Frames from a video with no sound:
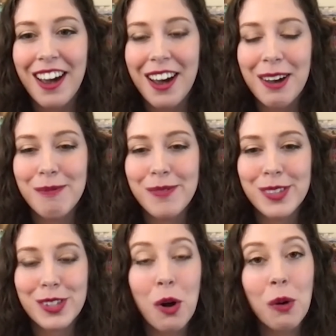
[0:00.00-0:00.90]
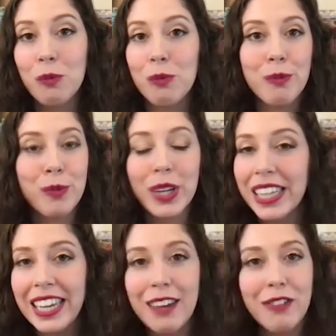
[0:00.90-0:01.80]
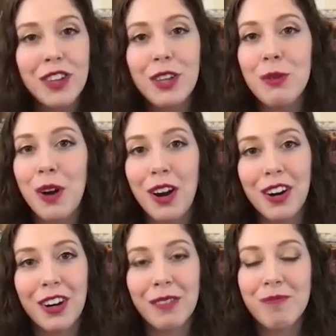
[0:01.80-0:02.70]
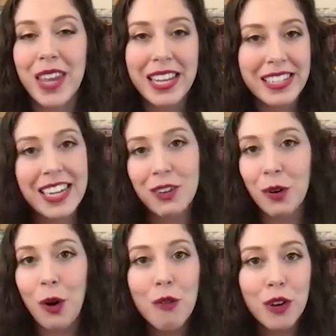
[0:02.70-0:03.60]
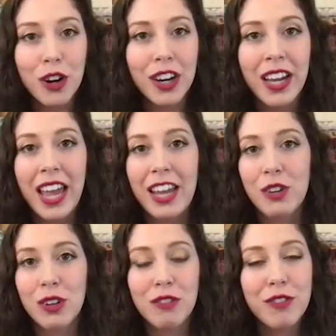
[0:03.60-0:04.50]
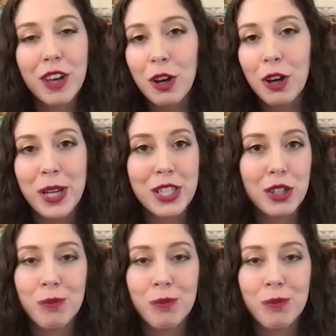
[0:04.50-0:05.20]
So really, if you are 18 or over and you're in film,